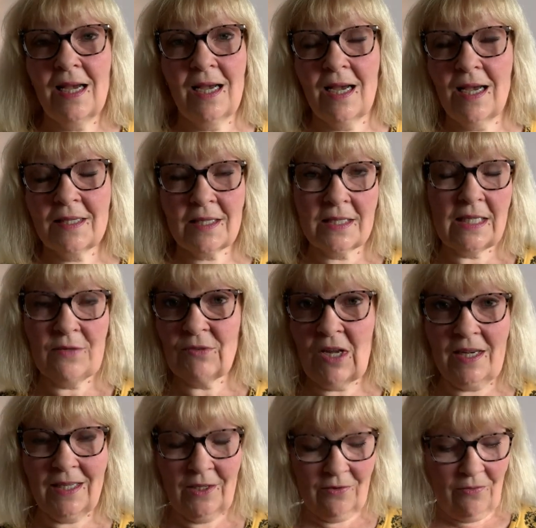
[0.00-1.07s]
and even I
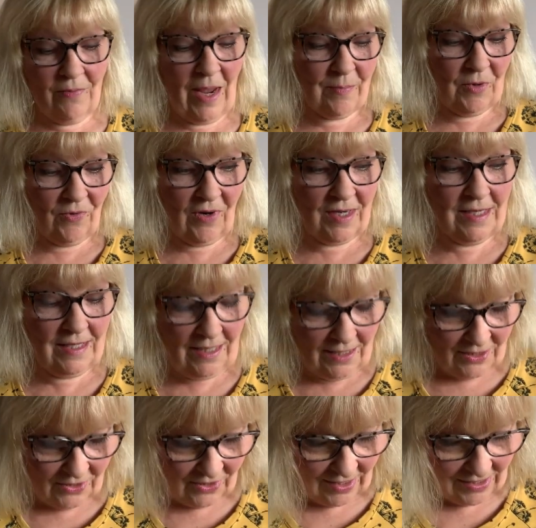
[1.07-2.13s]
can memorize it,
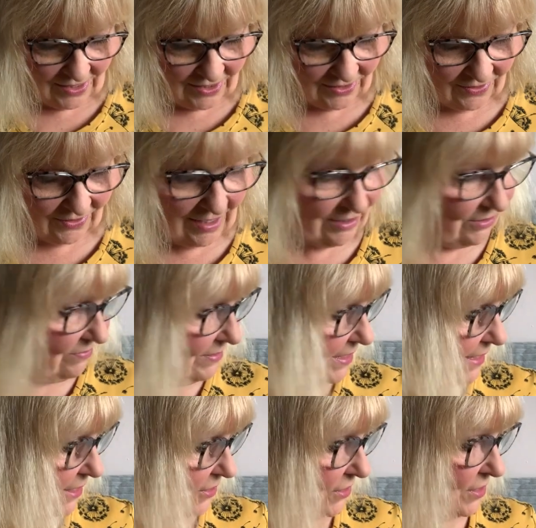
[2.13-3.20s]
so that's
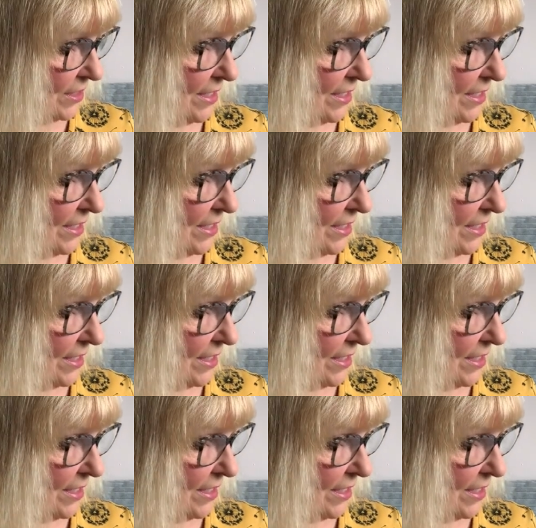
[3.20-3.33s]
really good.